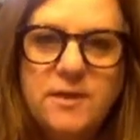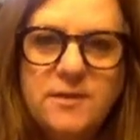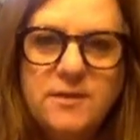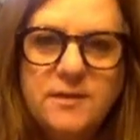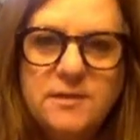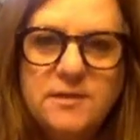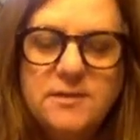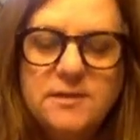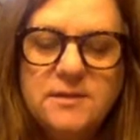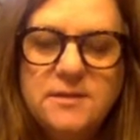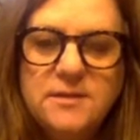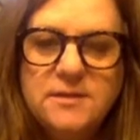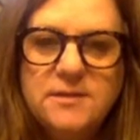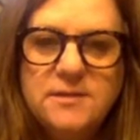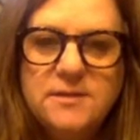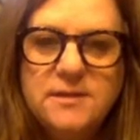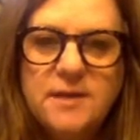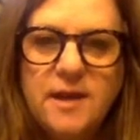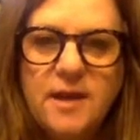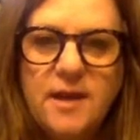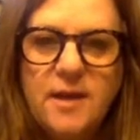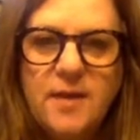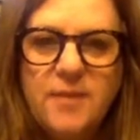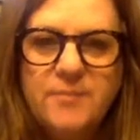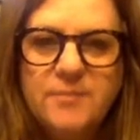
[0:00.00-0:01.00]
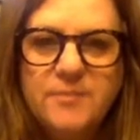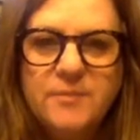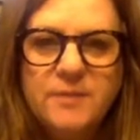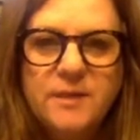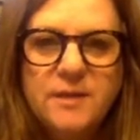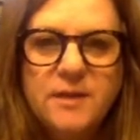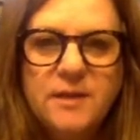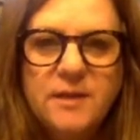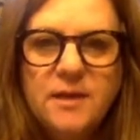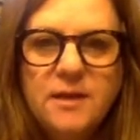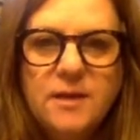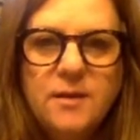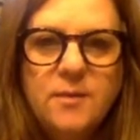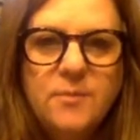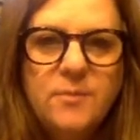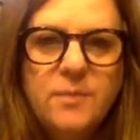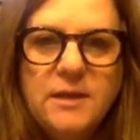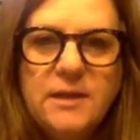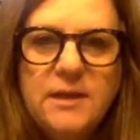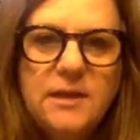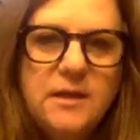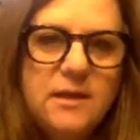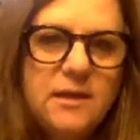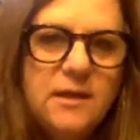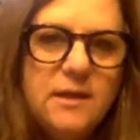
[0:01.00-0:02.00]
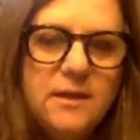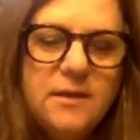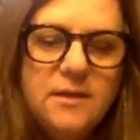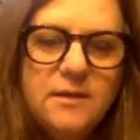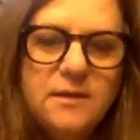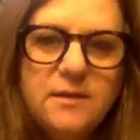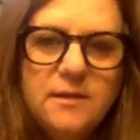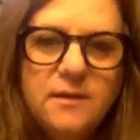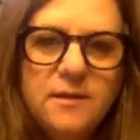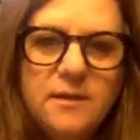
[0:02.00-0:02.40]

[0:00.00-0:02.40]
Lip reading: This is beginning